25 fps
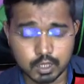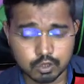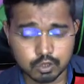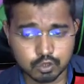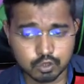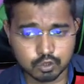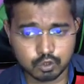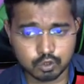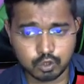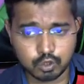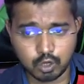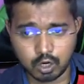
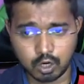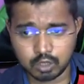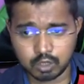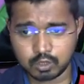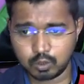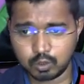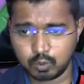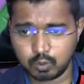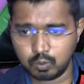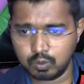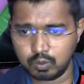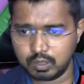It's
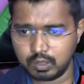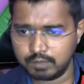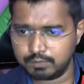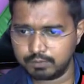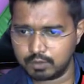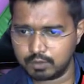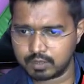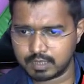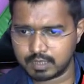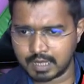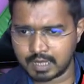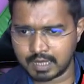not only
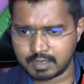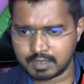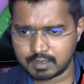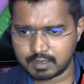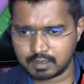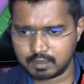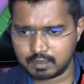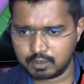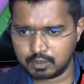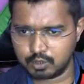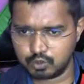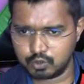for
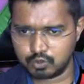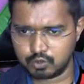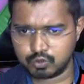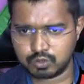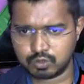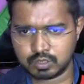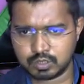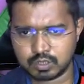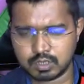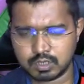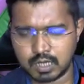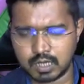SaaS, you
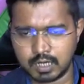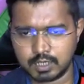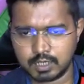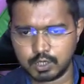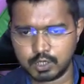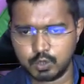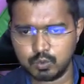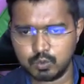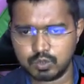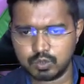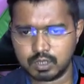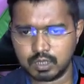should
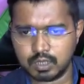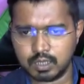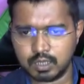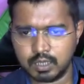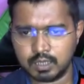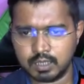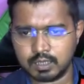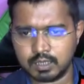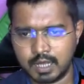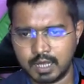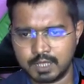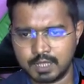start using
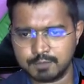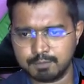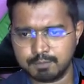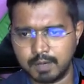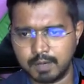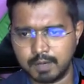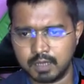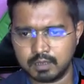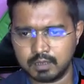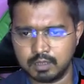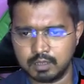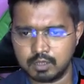it as
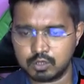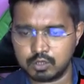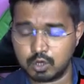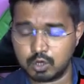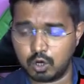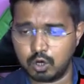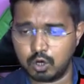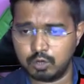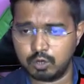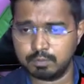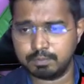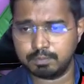partners
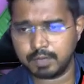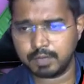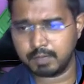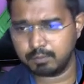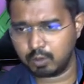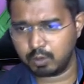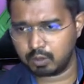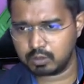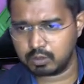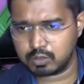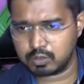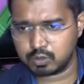
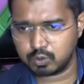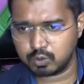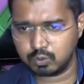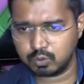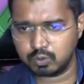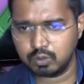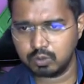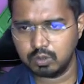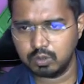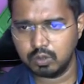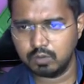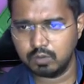on-prem
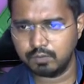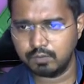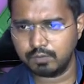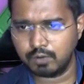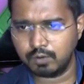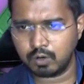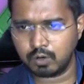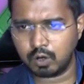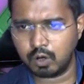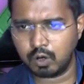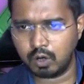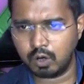also
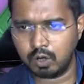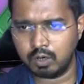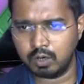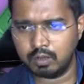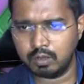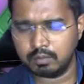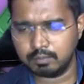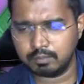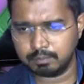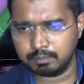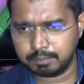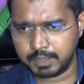for
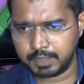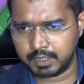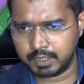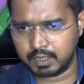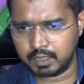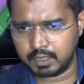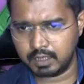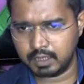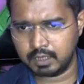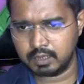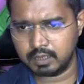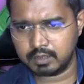all
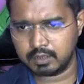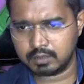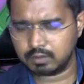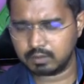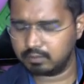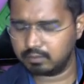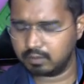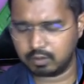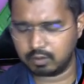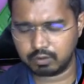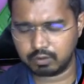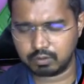
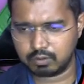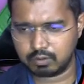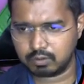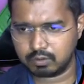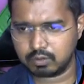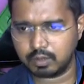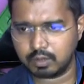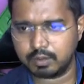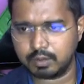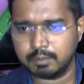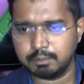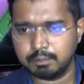PTEs.
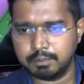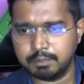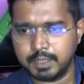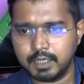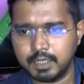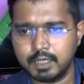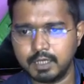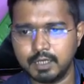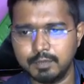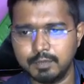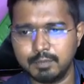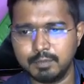Sorry,
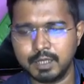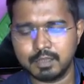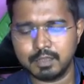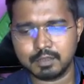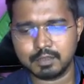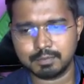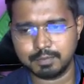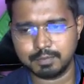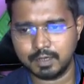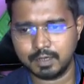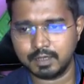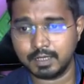PTE
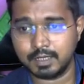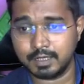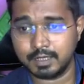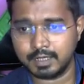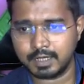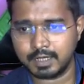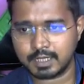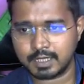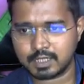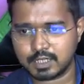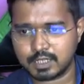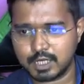means
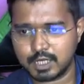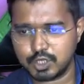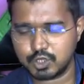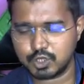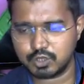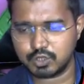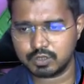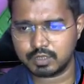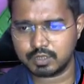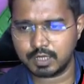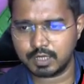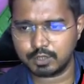pertinent
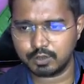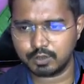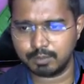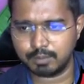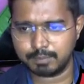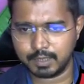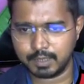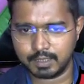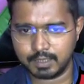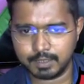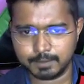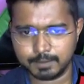extensions that you're
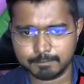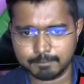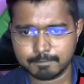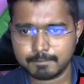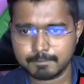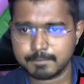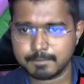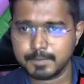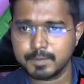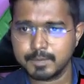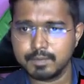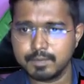building.